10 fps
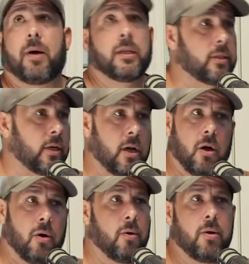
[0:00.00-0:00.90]
months
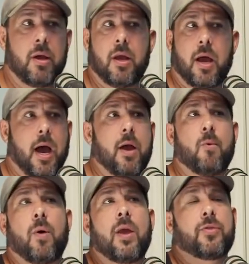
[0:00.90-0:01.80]
ago. I
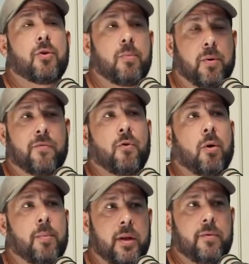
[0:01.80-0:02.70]
went through
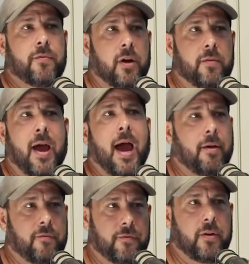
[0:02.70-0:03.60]
performing in front of half